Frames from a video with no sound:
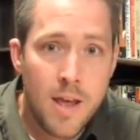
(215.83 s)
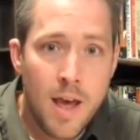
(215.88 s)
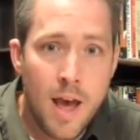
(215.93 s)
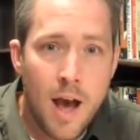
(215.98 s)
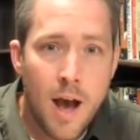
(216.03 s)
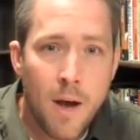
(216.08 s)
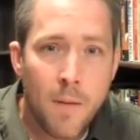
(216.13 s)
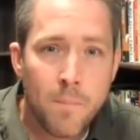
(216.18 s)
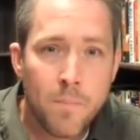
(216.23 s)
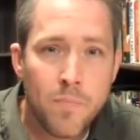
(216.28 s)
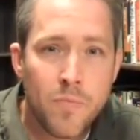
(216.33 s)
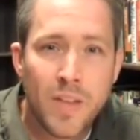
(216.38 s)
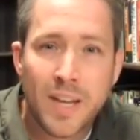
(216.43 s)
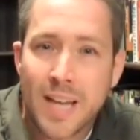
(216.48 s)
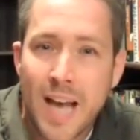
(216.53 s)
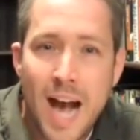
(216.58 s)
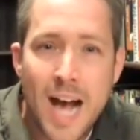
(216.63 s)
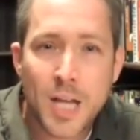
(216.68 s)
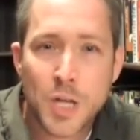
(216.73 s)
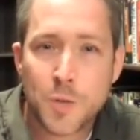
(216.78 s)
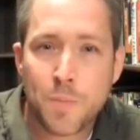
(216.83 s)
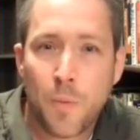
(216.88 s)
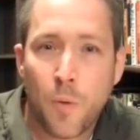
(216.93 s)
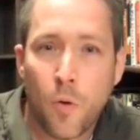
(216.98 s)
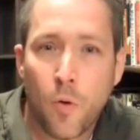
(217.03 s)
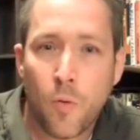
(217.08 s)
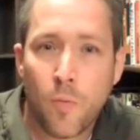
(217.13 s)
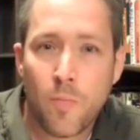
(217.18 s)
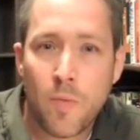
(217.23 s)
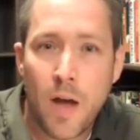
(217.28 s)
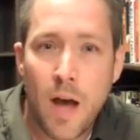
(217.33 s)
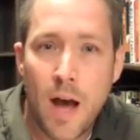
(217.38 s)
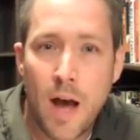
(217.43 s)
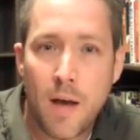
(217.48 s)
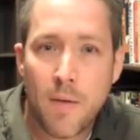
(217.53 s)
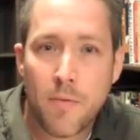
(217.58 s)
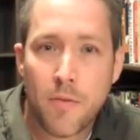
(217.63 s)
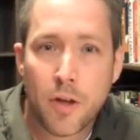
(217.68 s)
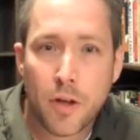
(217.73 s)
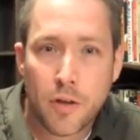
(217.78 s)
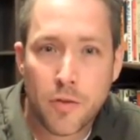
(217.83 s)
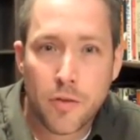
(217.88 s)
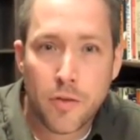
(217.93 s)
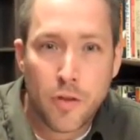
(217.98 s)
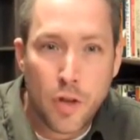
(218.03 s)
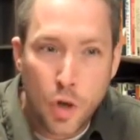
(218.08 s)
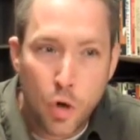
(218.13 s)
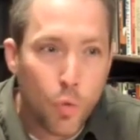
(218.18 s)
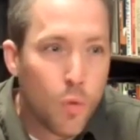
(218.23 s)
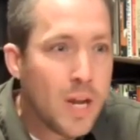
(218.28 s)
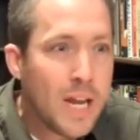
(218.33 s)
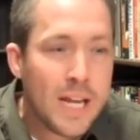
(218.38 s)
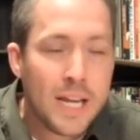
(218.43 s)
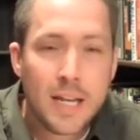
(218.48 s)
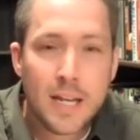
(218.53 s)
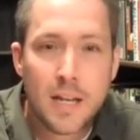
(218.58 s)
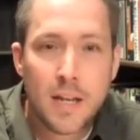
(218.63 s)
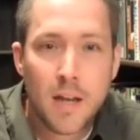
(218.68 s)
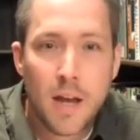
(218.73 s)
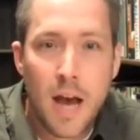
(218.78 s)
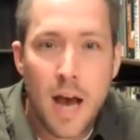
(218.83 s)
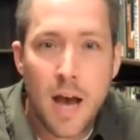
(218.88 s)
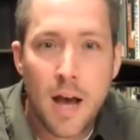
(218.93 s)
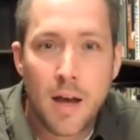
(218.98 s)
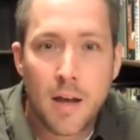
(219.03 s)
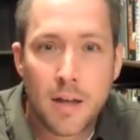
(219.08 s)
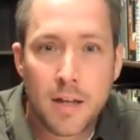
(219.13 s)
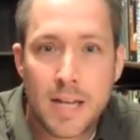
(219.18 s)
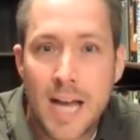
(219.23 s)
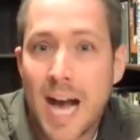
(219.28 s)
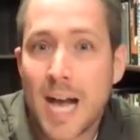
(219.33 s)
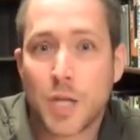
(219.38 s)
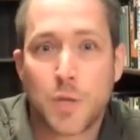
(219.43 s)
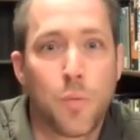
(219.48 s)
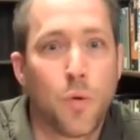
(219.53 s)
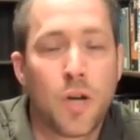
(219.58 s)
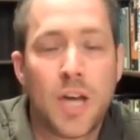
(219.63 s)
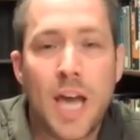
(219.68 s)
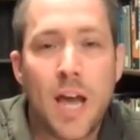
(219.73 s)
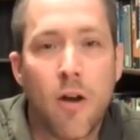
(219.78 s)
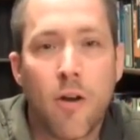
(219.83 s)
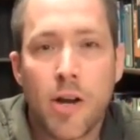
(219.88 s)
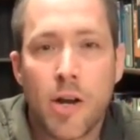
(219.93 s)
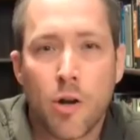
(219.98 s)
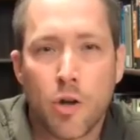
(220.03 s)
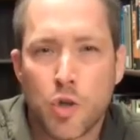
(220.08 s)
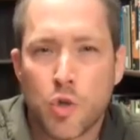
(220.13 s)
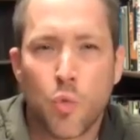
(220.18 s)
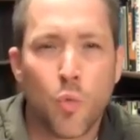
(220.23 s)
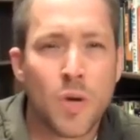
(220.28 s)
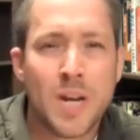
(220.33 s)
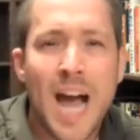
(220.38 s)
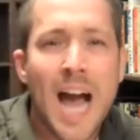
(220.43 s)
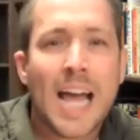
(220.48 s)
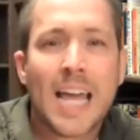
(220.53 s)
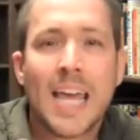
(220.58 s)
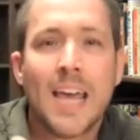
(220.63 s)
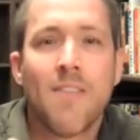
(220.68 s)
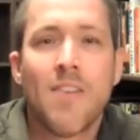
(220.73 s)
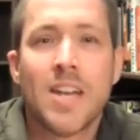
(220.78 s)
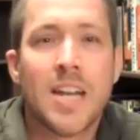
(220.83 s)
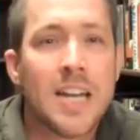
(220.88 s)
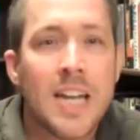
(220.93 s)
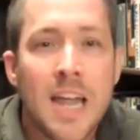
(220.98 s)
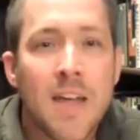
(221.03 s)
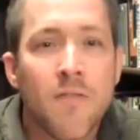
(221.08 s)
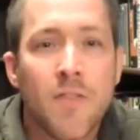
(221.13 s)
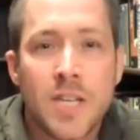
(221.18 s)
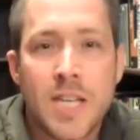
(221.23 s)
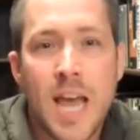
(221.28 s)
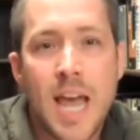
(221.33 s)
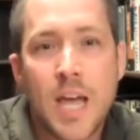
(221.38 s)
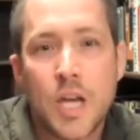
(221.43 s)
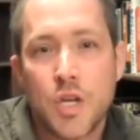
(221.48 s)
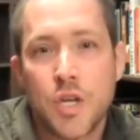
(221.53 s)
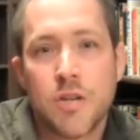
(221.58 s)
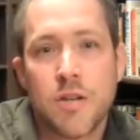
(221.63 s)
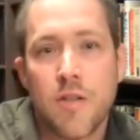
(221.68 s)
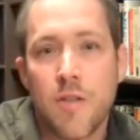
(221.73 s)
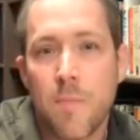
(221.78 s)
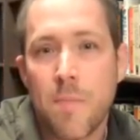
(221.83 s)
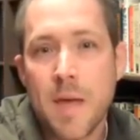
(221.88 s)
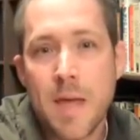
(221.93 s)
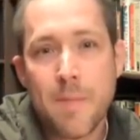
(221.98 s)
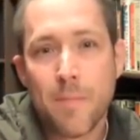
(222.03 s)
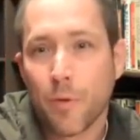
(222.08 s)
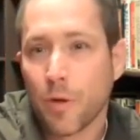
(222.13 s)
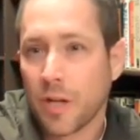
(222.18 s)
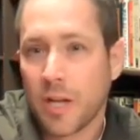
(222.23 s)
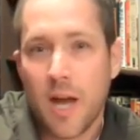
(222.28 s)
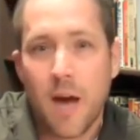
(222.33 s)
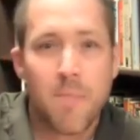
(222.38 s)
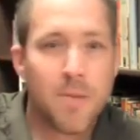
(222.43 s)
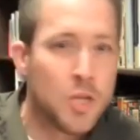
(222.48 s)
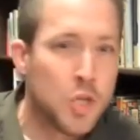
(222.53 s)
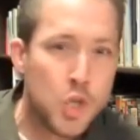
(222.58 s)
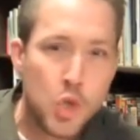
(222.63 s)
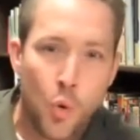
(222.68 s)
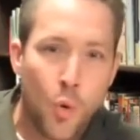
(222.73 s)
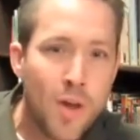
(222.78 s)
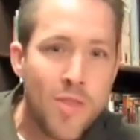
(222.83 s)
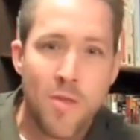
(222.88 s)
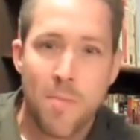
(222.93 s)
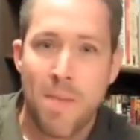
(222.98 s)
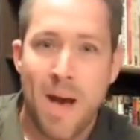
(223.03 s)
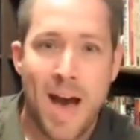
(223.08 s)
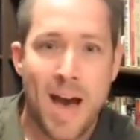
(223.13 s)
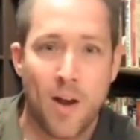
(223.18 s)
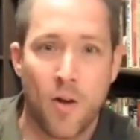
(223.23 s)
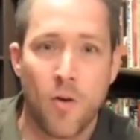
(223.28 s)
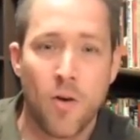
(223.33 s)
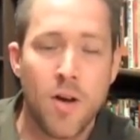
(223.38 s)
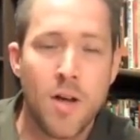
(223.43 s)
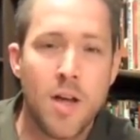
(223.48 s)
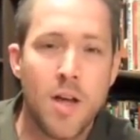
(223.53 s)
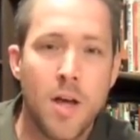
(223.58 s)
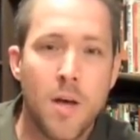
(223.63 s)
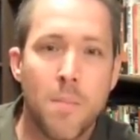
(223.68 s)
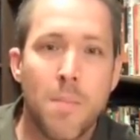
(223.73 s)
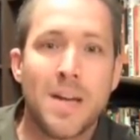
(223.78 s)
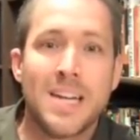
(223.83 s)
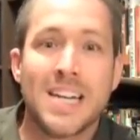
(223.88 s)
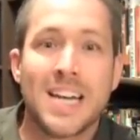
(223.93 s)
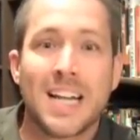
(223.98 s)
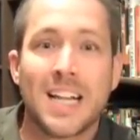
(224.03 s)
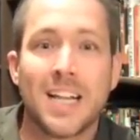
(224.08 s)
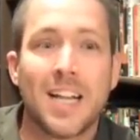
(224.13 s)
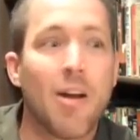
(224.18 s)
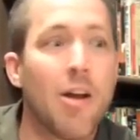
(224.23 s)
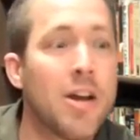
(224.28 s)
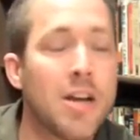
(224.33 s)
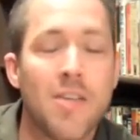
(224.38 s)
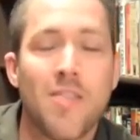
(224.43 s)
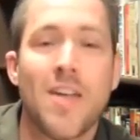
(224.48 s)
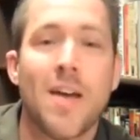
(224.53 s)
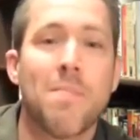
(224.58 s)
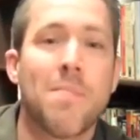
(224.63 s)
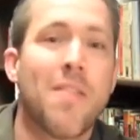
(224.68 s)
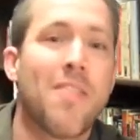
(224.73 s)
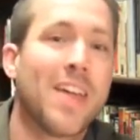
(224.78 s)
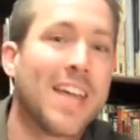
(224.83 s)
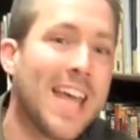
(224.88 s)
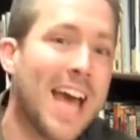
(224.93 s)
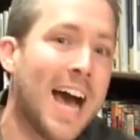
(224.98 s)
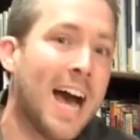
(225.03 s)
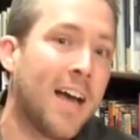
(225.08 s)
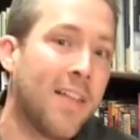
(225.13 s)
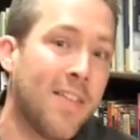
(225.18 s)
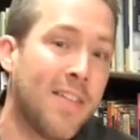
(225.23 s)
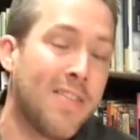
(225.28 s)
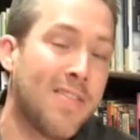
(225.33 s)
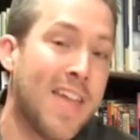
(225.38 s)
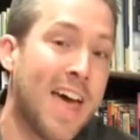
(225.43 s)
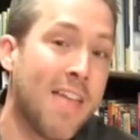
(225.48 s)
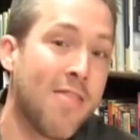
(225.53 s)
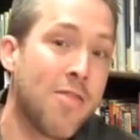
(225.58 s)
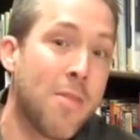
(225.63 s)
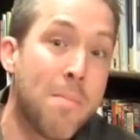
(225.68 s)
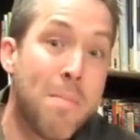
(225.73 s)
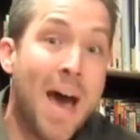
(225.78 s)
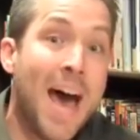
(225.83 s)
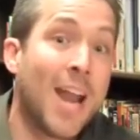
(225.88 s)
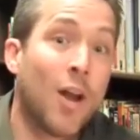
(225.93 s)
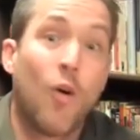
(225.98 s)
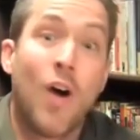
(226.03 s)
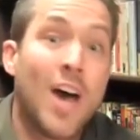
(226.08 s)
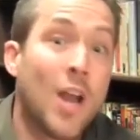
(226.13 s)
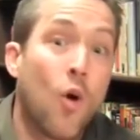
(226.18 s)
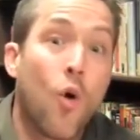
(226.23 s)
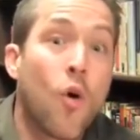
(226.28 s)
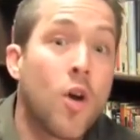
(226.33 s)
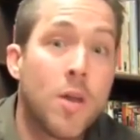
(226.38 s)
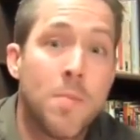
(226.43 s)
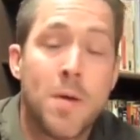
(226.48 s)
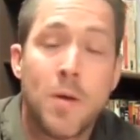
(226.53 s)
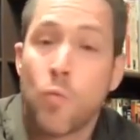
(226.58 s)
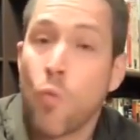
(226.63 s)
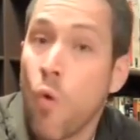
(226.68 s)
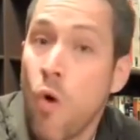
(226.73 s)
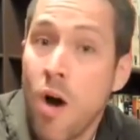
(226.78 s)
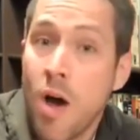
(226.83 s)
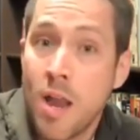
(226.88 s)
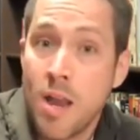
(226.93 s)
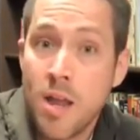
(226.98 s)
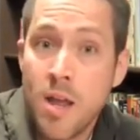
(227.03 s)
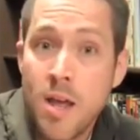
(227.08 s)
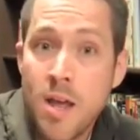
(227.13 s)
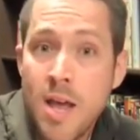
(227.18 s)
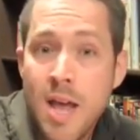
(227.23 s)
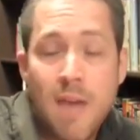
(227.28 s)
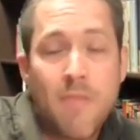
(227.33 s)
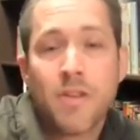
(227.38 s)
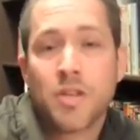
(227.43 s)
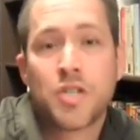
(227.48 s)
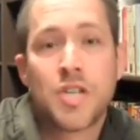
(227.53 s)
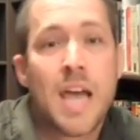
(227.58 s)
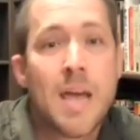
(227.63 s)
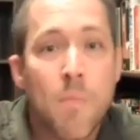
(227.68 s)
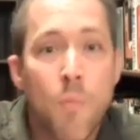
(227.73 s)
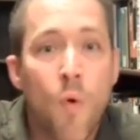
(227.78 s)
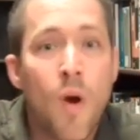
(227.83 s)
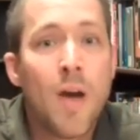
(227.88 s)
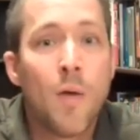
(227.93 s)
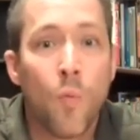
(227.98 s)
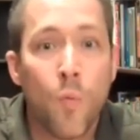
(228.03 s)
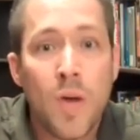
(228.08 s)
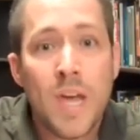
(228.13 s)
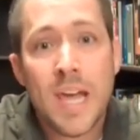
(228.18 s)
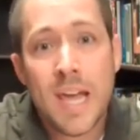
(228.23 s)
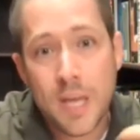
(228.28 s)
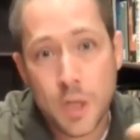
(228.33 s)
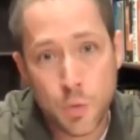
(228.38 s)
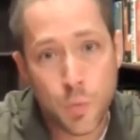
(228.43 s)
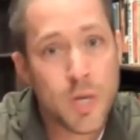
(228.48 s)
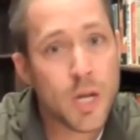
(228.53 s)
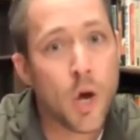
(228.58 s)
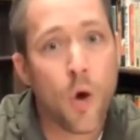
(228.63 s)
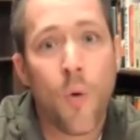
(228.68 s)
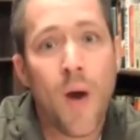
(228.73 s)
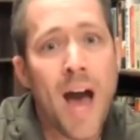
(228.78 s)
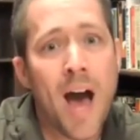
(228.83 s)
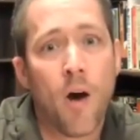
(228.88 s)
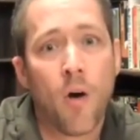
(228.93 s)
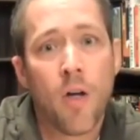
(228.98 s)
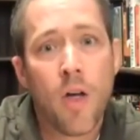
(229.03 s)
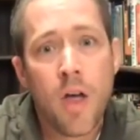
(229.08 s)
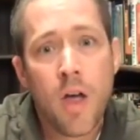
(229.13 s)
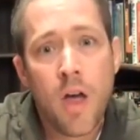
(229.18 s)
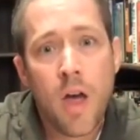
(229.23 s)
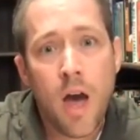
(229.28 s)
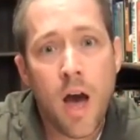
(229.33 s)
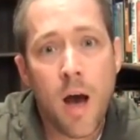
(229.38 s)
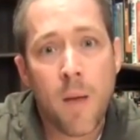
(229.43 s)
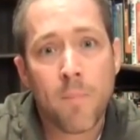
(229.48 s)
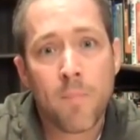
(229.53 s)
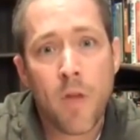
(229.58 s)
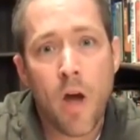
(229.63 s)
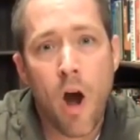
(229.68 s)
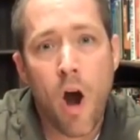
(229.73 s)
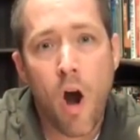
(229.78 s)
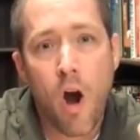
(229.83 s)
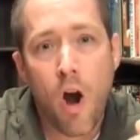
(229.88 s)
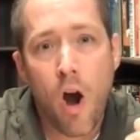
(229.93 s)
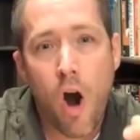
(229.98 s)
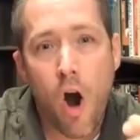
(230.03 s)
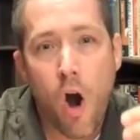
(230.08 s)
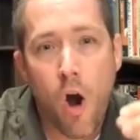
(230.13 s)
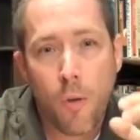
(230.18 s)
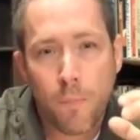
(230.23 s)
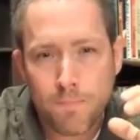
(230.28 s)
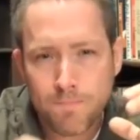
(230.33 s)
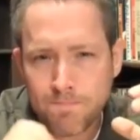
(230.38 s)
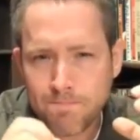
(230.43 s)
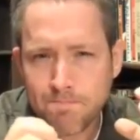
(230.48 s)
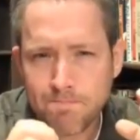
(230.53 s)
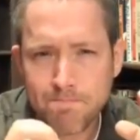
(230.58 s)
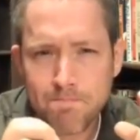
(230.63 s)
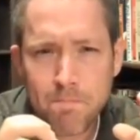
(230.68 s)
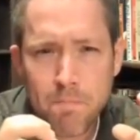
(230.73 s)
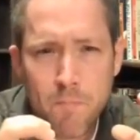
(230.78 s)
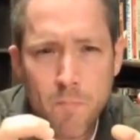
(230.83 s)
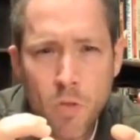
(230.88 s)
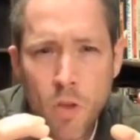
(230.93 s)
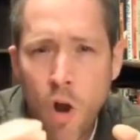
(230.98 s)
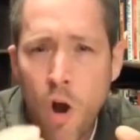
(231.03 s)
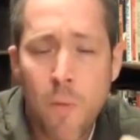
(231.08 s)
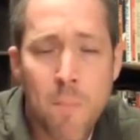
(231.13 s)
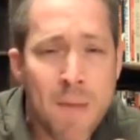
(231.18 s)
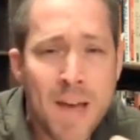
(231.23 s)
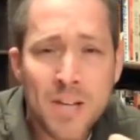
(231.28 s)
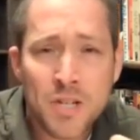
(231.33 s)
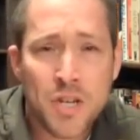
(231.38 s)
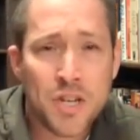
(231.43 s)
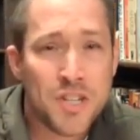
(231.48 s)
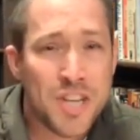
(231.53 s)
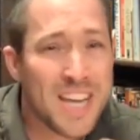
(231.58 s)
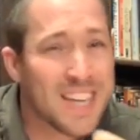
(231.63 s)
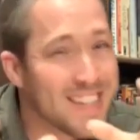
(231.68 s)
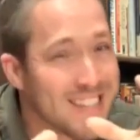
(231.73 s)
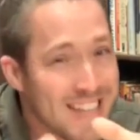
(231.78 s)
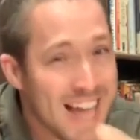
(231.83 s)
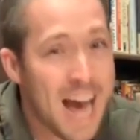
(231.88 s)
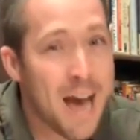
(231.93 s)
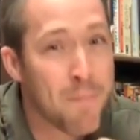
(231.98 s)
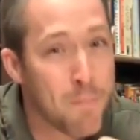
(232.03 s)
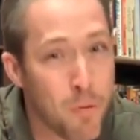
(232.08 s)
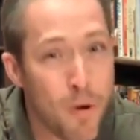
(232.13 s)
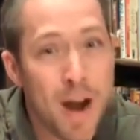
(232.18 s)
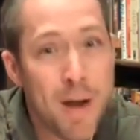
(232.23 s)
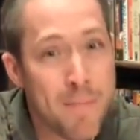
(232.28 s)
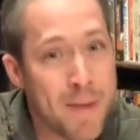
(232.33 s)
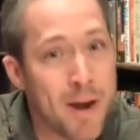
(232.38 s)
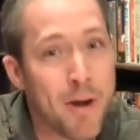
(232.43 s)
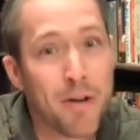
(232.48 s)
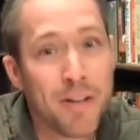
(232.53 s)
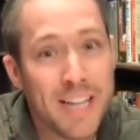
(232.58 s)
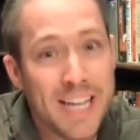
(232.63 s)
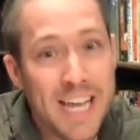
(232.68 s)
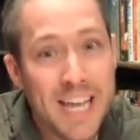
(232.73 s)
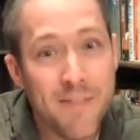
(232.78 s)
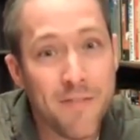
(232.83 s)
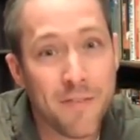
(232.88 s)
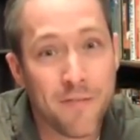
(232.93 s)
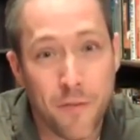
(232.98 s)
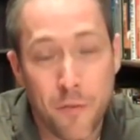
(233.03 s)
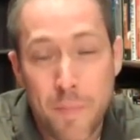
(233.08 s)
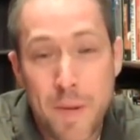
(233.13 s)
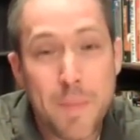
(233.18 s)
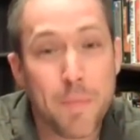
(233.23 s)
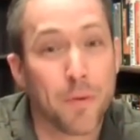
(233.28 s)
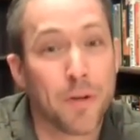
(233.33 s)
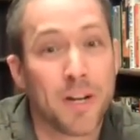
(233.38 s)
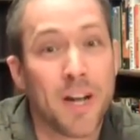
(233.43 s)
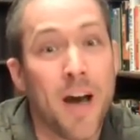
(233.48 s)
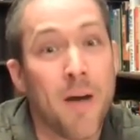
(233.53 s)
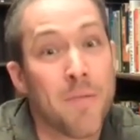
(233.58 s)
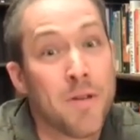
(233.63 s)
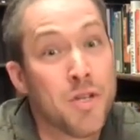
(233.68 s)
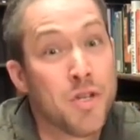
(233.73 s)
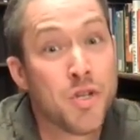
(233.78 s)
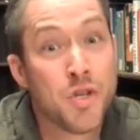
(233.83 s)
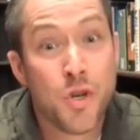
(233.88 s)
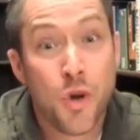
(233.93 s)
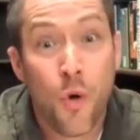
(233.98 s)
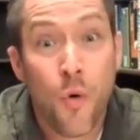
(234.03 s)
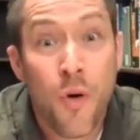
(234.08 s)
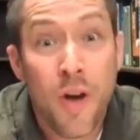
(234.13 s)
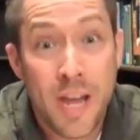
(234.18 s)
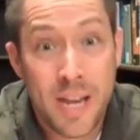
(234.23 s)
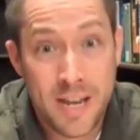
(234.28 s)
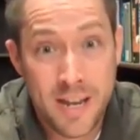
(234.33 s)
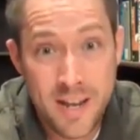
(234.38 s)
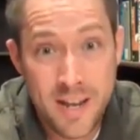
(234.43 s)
Um, the gospel, uh, the, the Greek uh, gospel carriers were not giving an invitation to the people to come and join the battle, but declaring to them that the that the battle had already been won. In the same way, we, as we go out, um, our our our message is not primarily even for people to come and join.